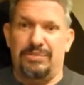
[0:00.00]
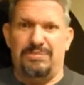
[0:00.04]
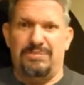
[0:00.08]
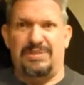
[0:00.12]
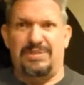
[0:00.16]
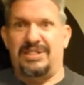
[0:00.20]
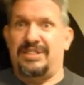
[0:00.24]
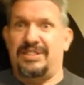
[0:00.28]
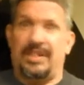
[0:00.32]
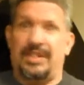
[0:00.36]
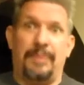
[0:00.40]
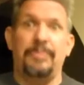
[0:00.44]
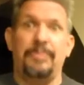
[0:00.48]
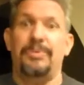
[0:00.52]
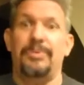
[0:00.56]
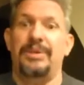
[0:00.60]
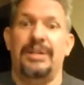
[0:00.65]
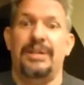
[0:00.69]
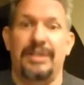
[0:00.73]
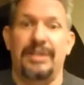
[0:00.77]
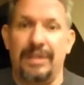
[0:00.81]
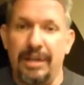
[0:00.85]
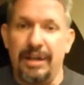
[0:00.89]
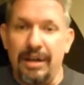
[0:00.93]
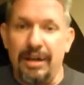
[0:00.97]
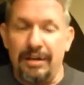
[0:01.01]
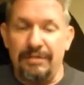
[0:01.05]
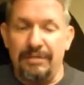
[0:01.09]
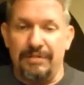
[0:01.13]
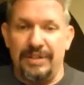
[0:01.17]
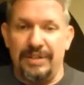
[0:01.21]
something of